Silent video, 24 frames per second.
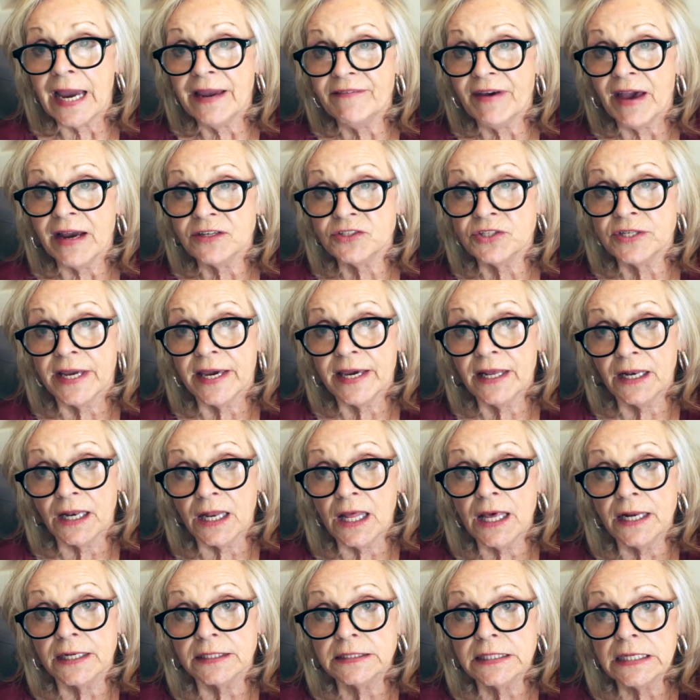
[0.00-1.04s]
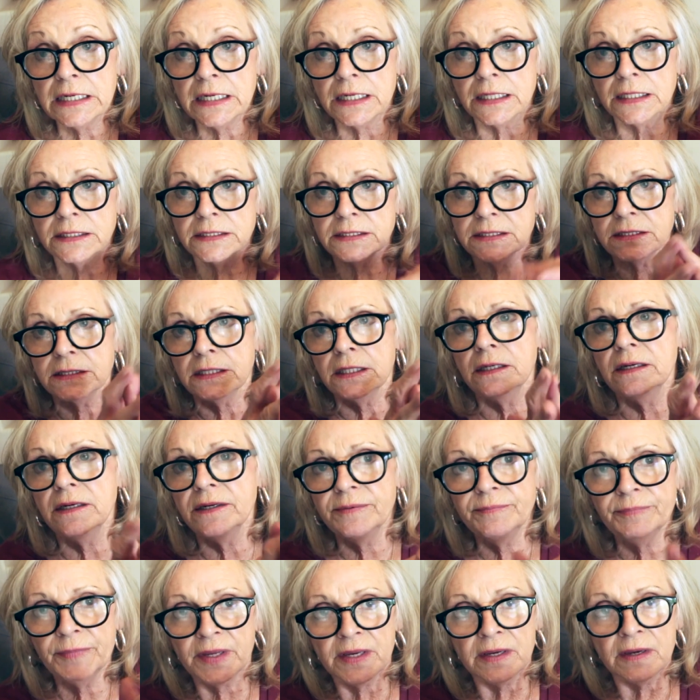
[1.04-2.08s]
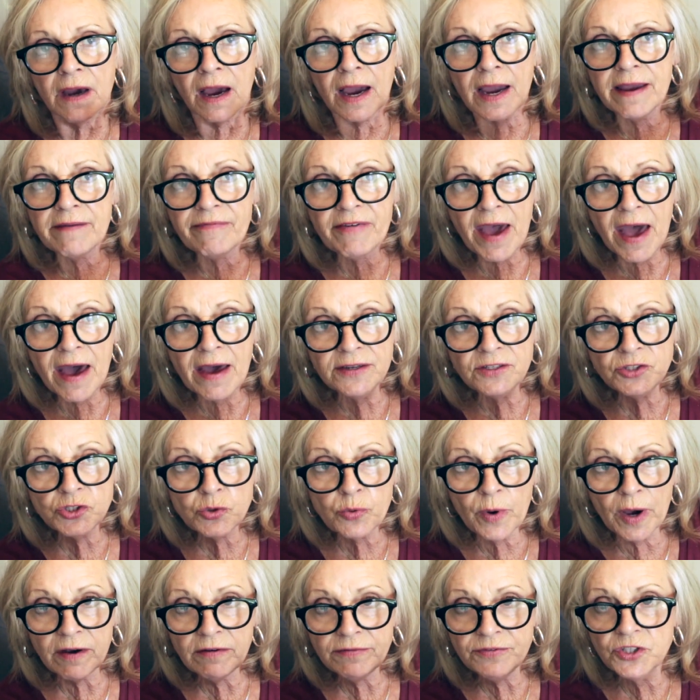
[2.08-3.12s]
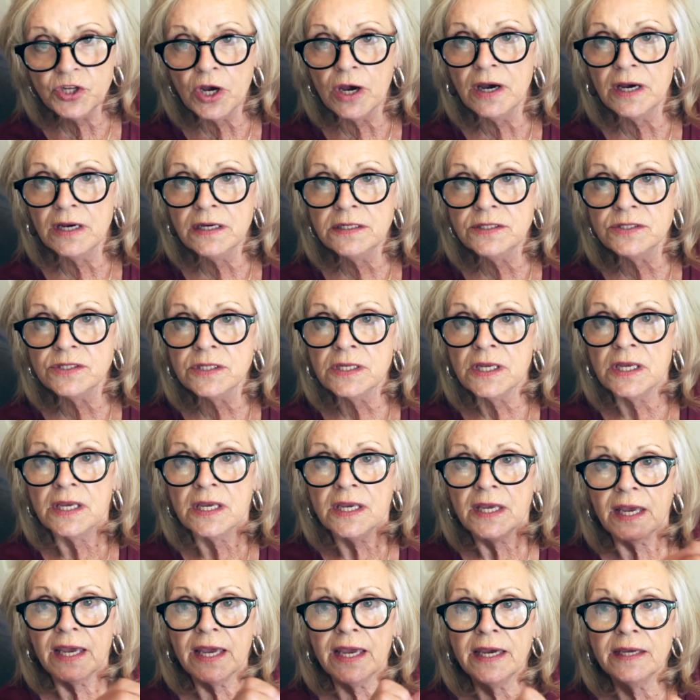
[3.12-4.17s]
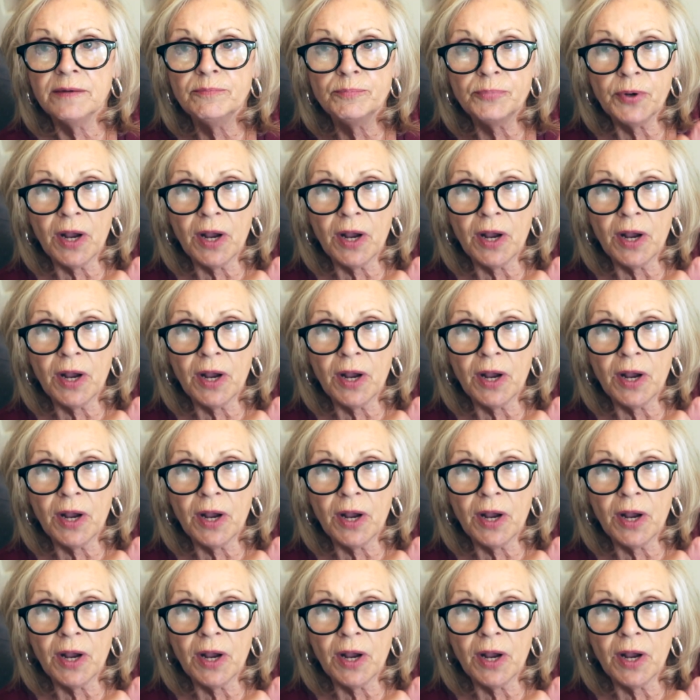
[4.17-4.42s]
I've actually had a lot of dogs. I've had 12 dogs and